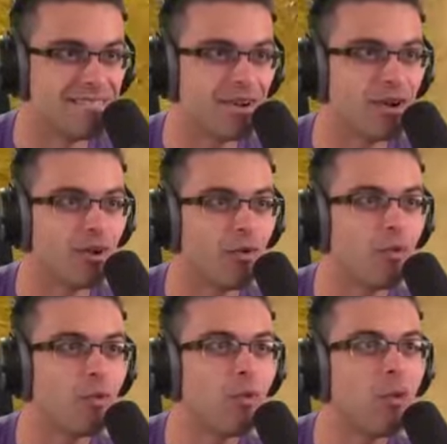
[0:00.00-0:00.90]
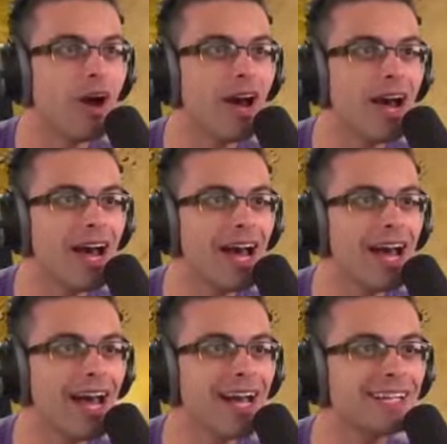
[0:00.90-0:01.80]

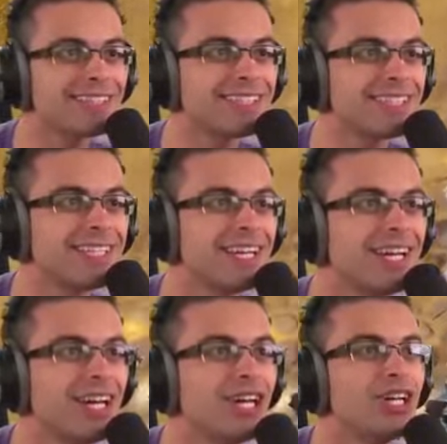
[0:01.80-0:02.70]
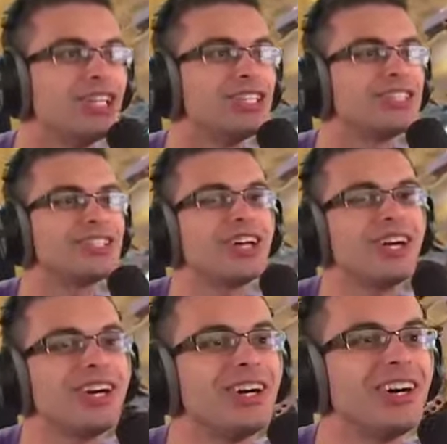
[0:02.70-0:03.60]
What? What? It actually almost Dude. got
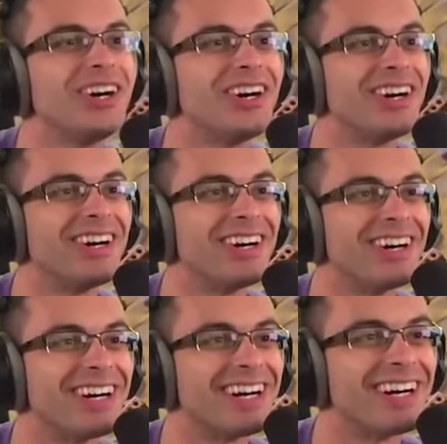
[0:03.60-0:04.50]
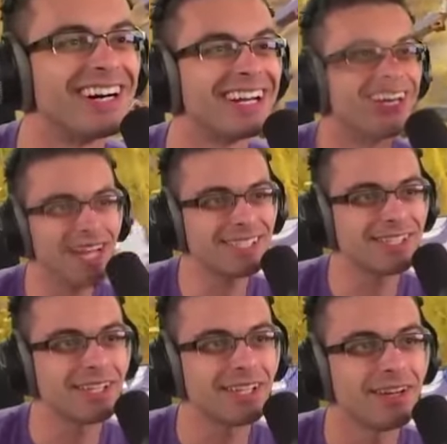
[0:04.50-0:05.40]
all of them.
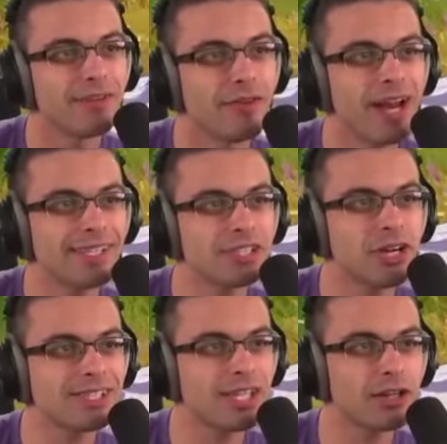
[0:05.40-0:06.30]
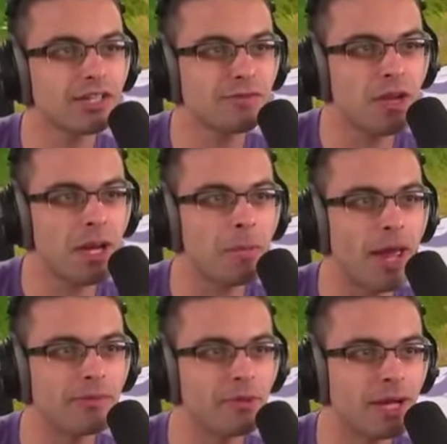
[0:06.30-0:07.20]
Mods, find his address, tickle his feet, and
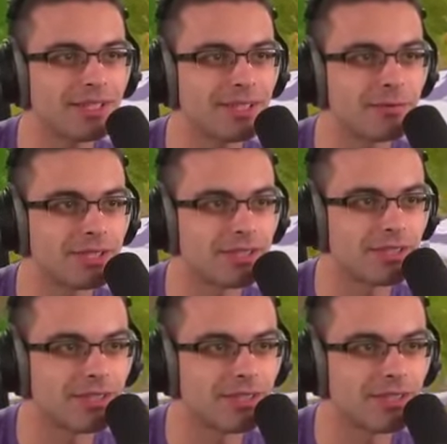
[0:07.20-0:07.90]
ban him from customs.